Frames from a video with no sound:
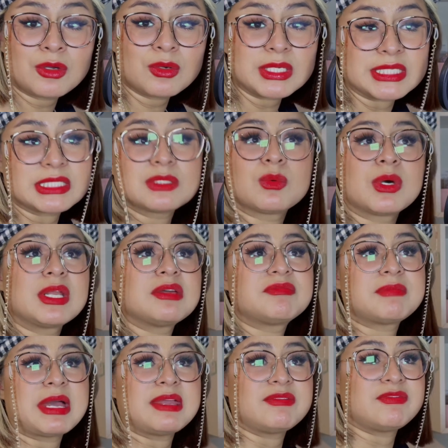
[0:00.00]
is one
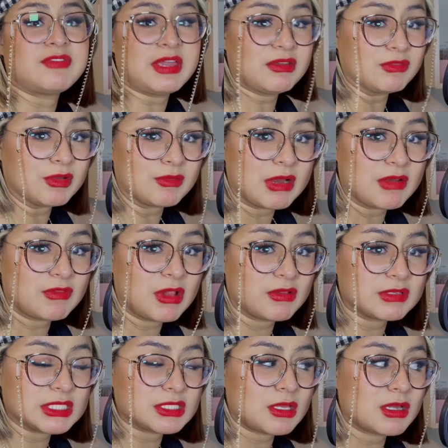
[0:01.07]
of my favorite Red
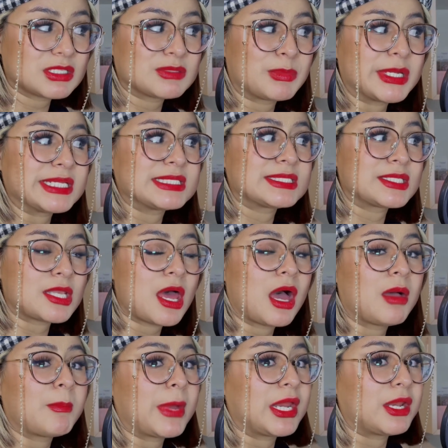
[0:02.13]
Velvet songs, but it's
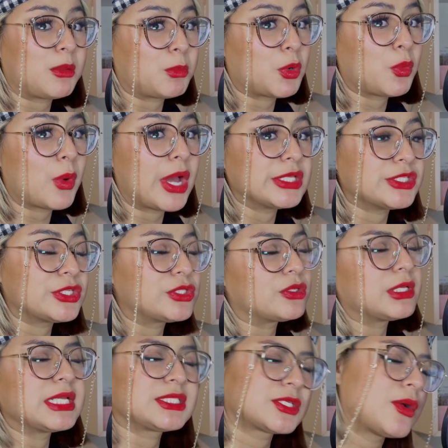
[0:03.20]
not my number one. So
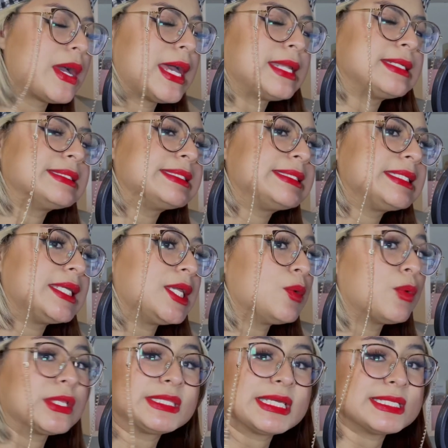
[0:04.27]
let's go ahead and see
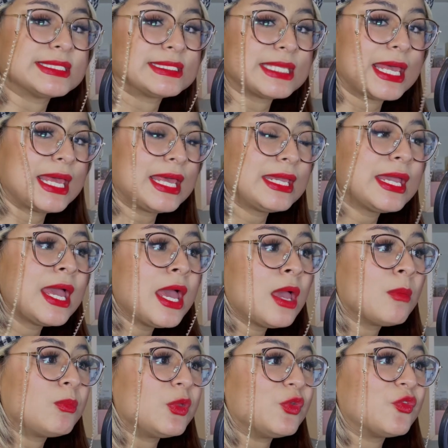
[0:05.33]
what they say
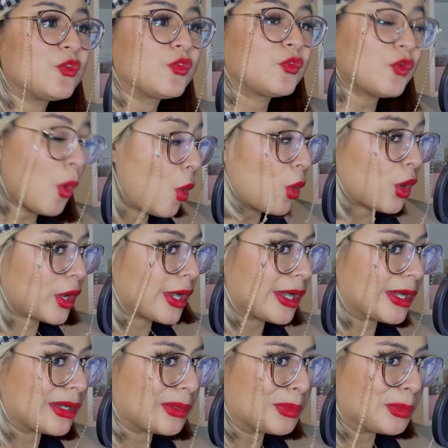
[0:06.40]

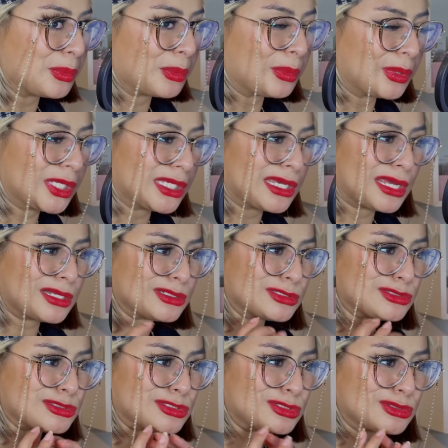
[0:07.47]
before we get
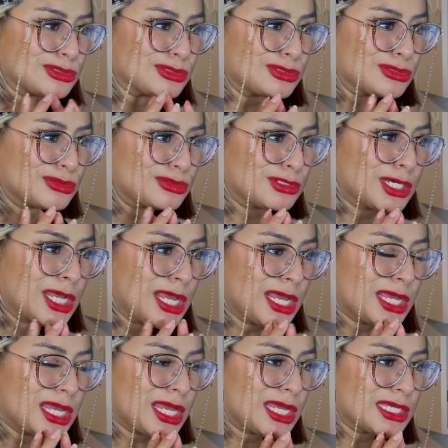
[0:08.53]
into
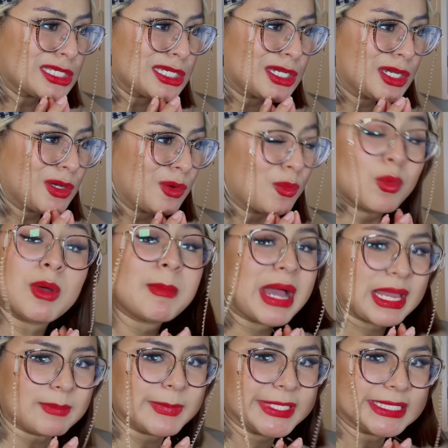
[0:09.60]
what
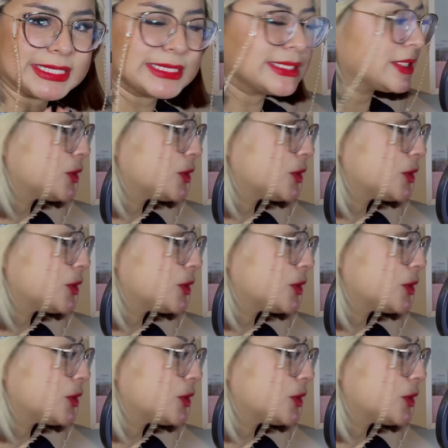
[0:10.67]
my opinion is.